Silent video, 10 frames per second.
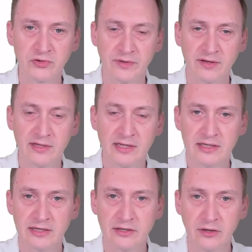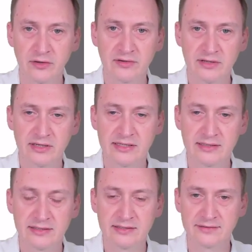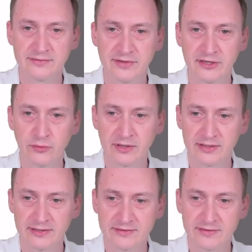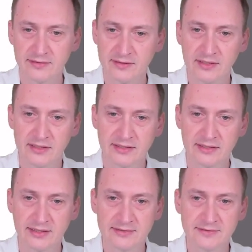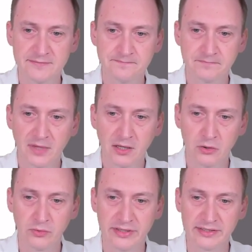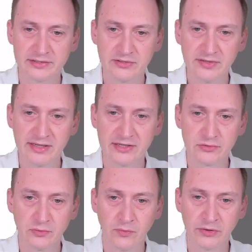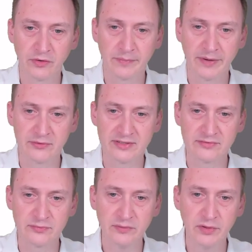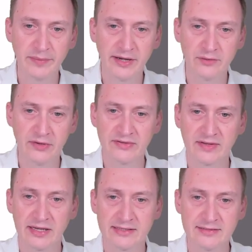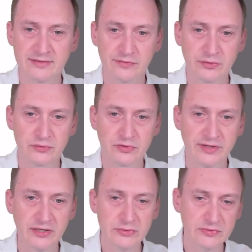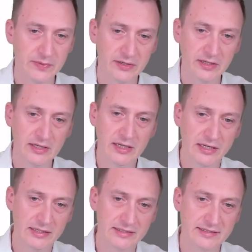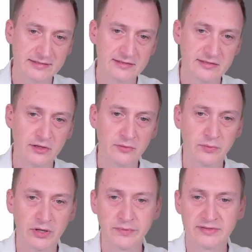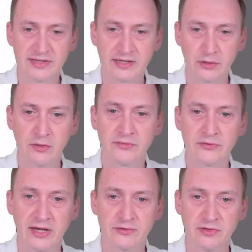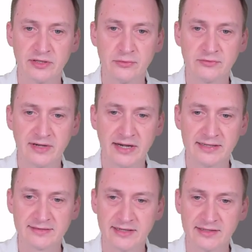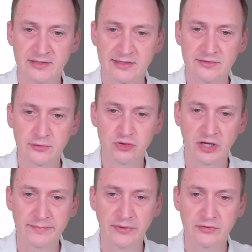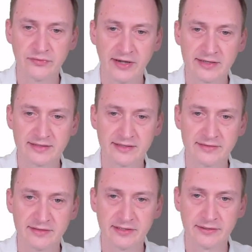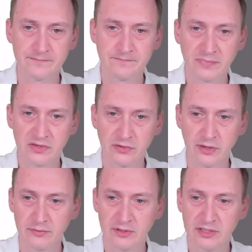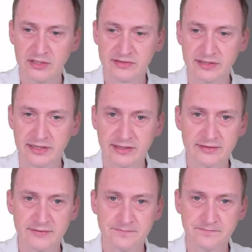but not in this video at least. Next. Oh, and just in case you're wondering about these, we might investigate these in future videos, but this is not where we take it off to actually use iSCSI. There's no checkbox for iSCSI here. So say next.